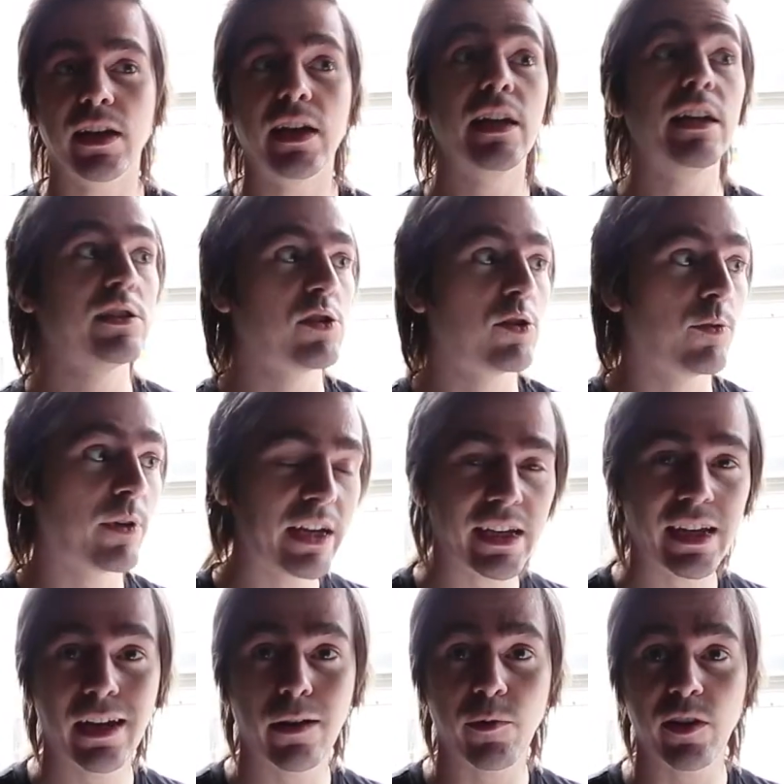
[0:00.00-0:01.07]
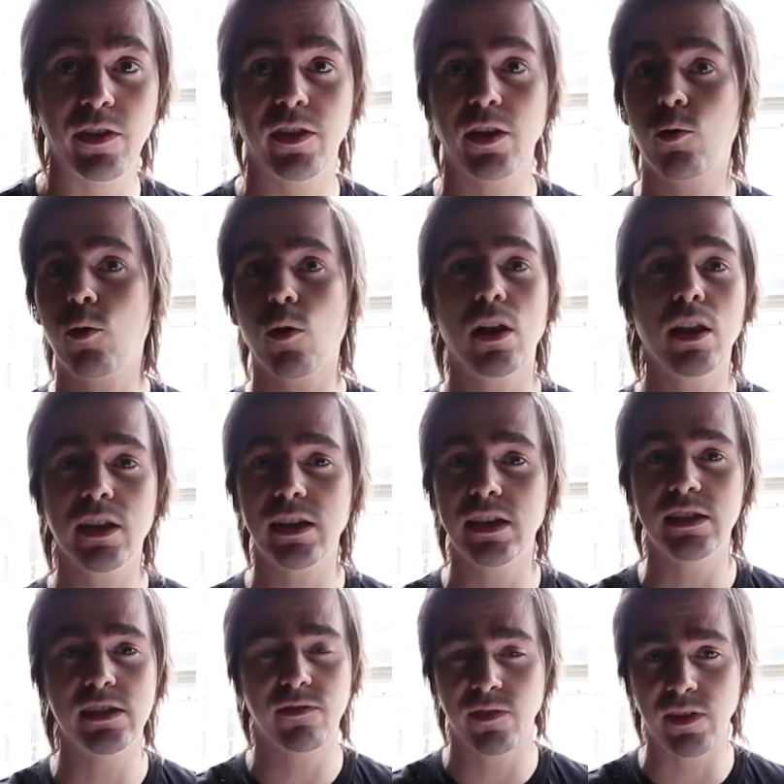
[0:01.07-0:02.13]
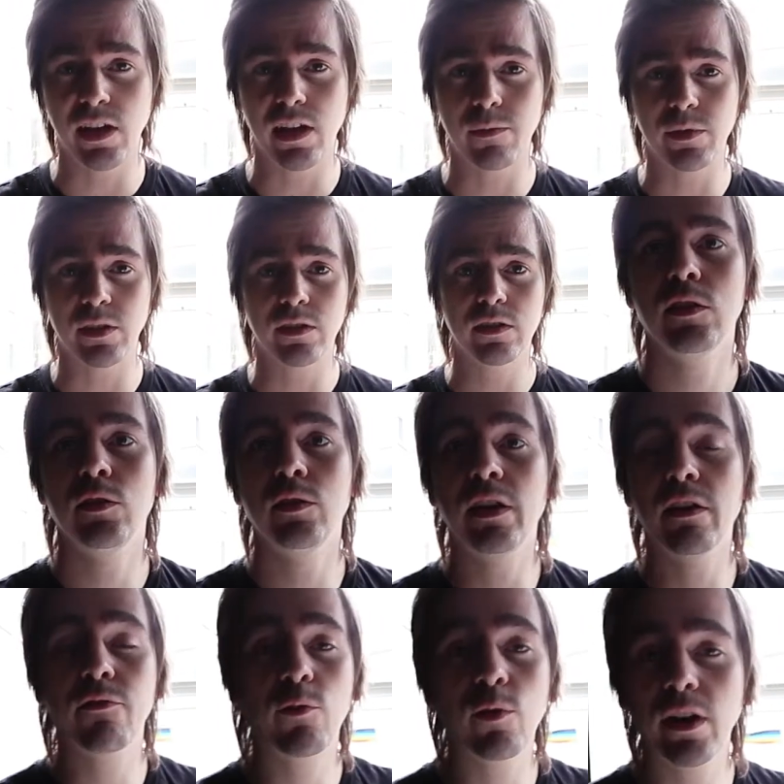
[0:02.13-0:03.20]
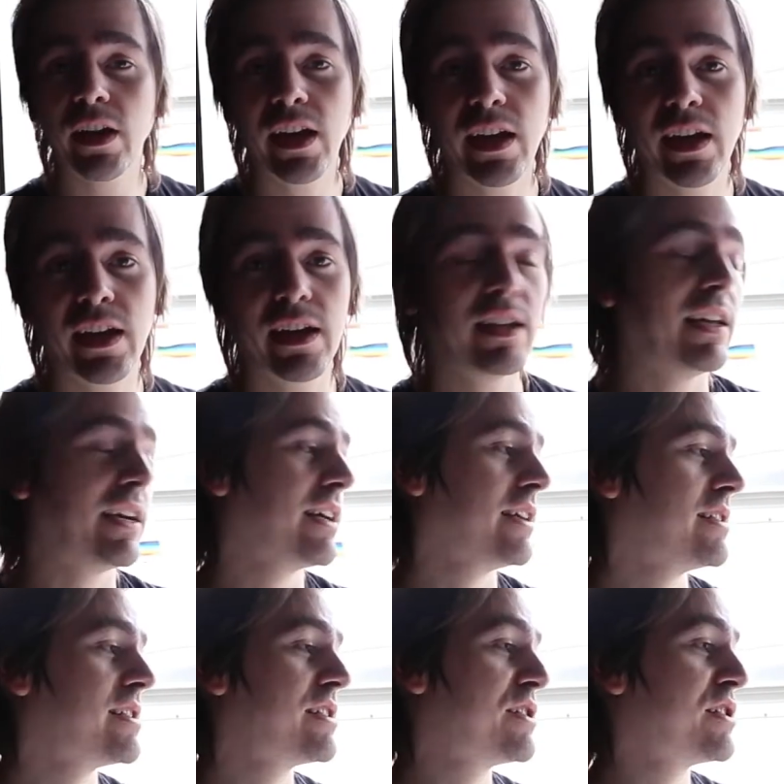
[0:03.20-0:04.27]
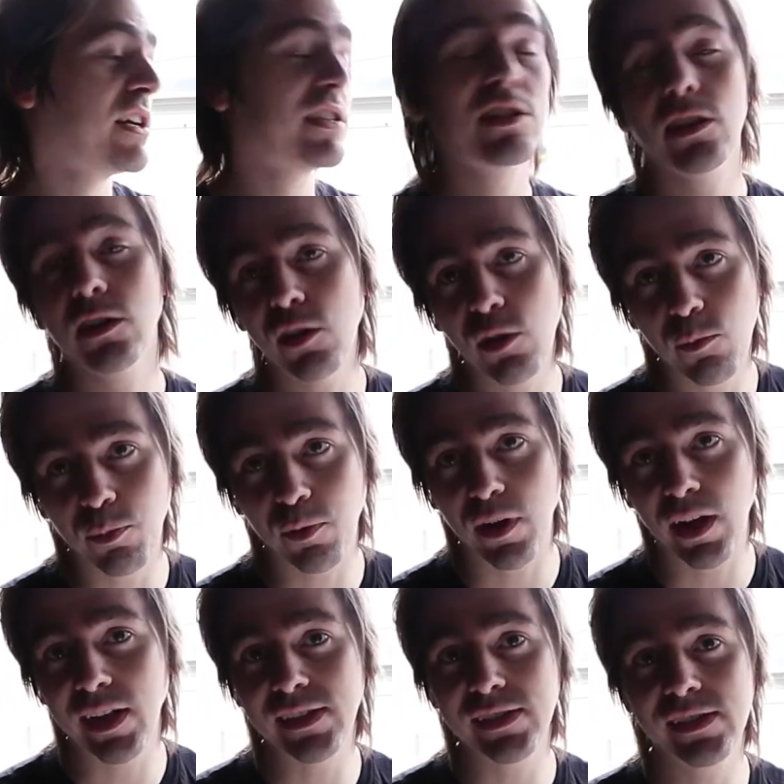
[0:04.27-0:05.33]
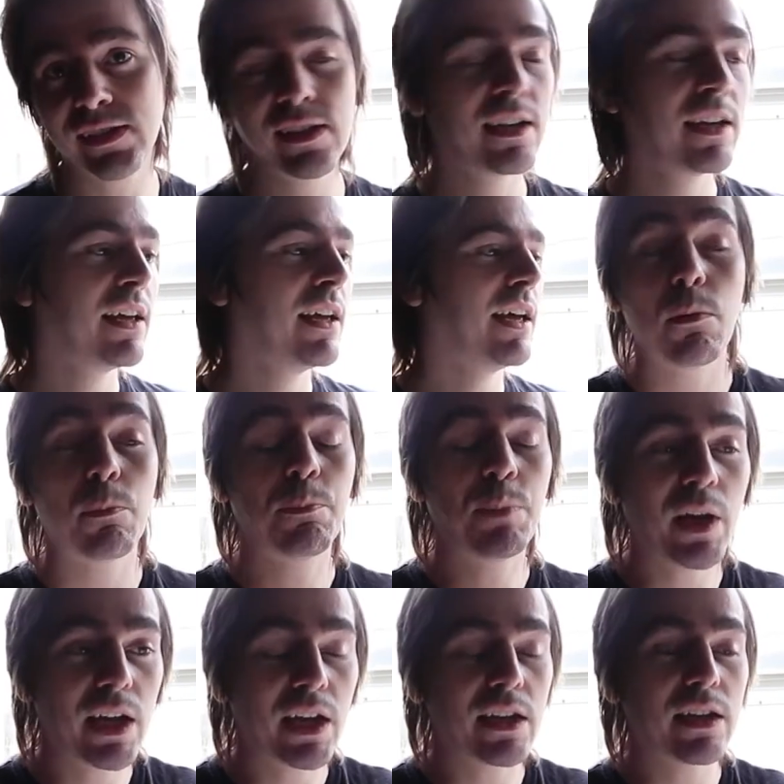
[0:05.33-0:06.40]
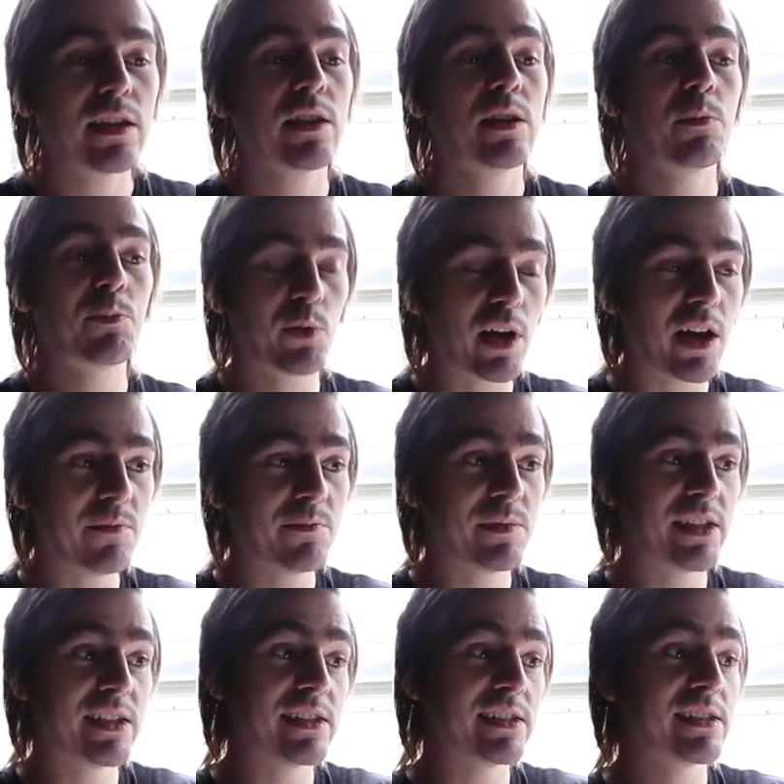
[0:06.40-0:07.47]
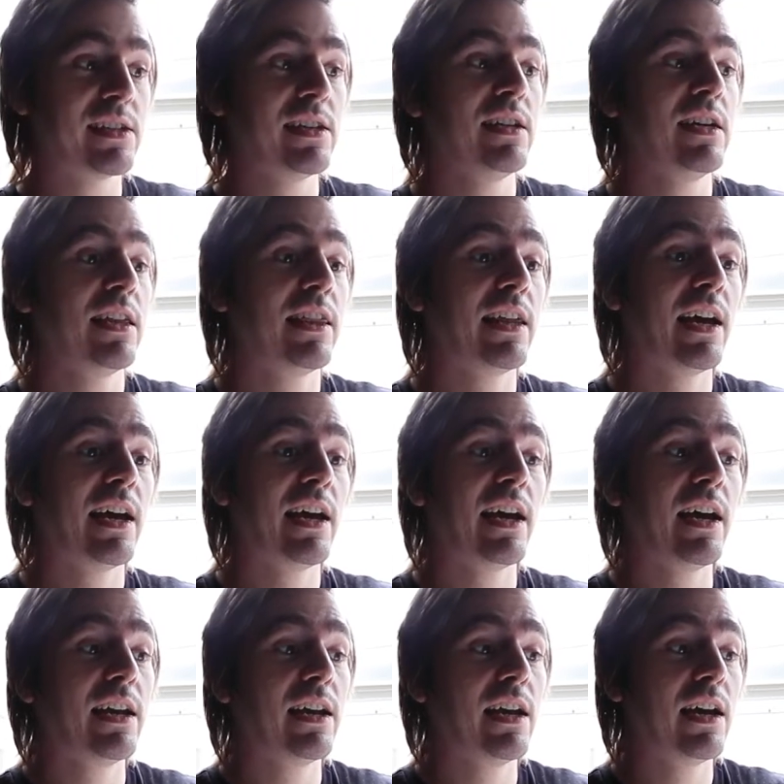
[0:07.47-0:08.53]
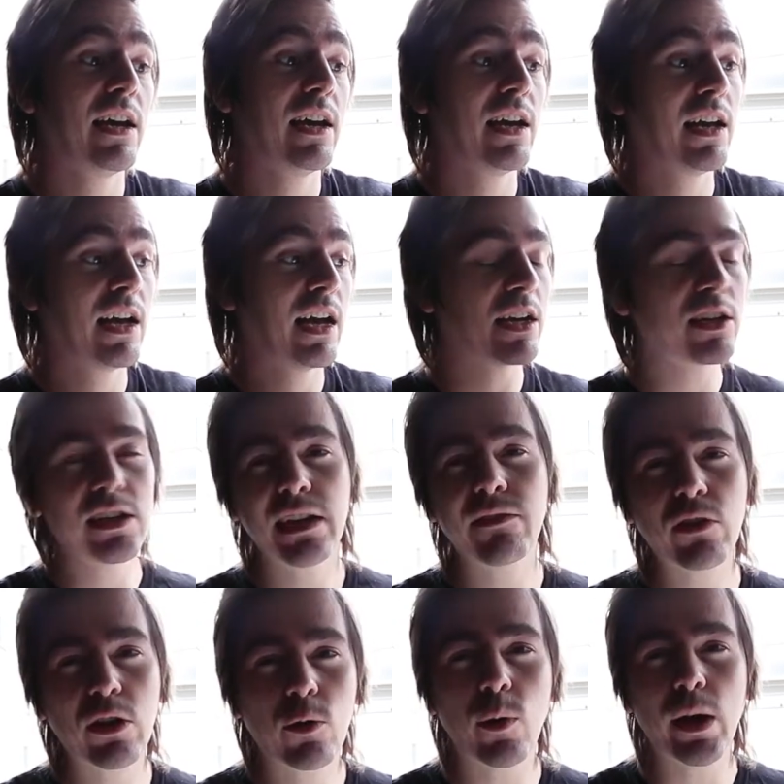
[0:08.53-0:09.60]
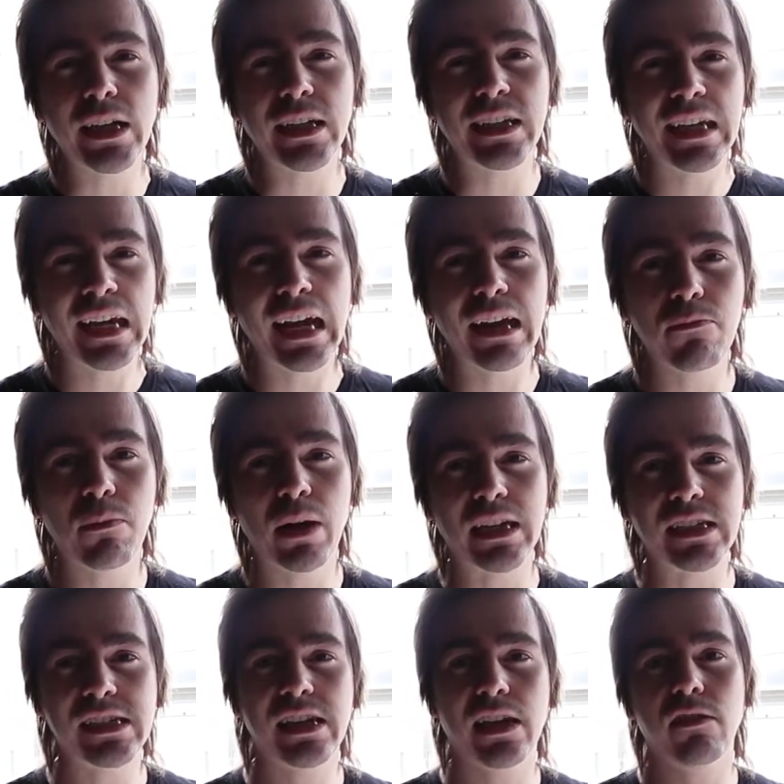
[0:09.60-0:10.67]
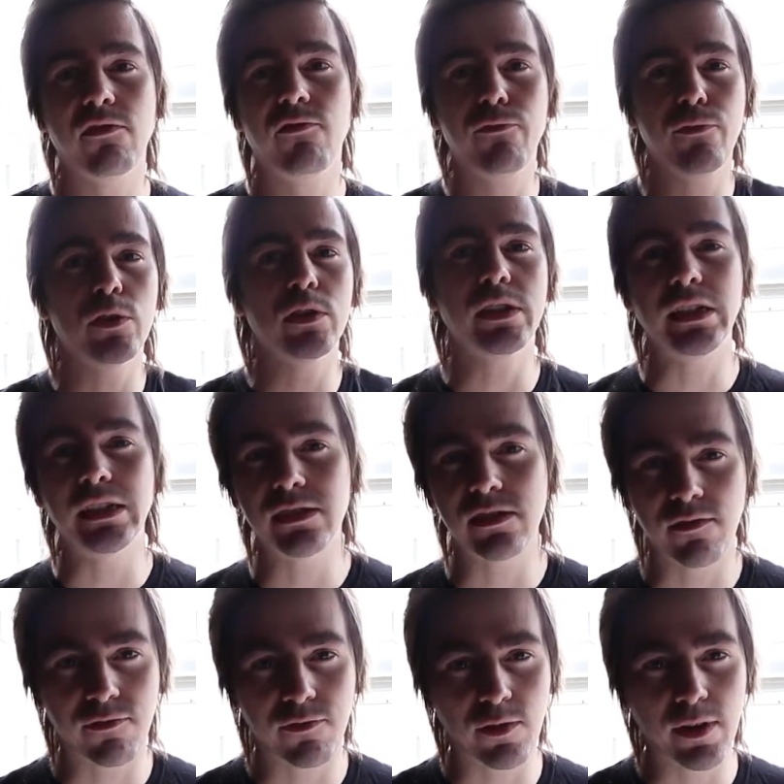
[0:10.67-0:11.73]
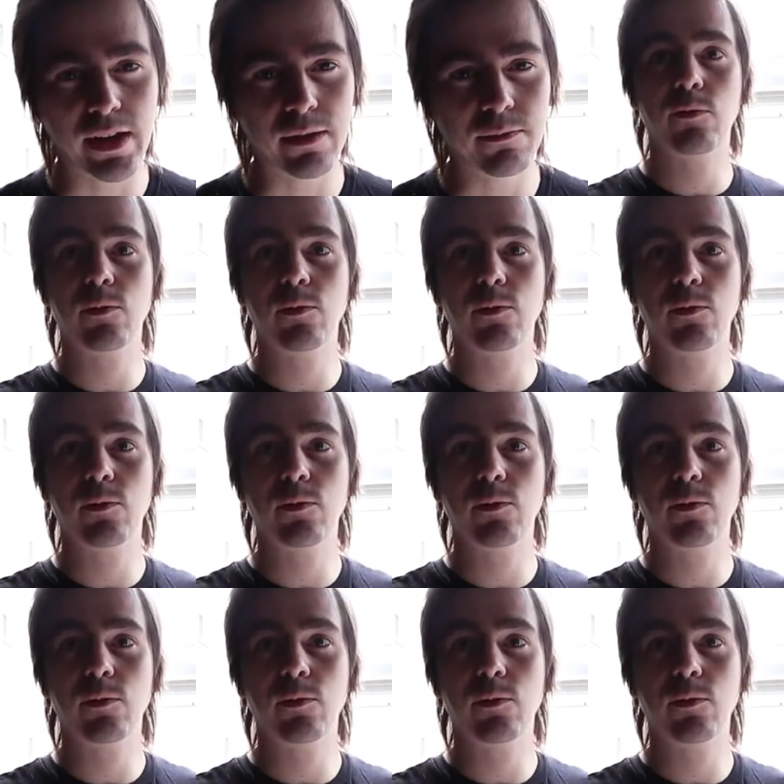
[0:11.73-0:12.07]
It is a great camera. The quality is phenomenal. You can get 4K at like such a low price. But the problem is that I could never quite get myself fully into frame.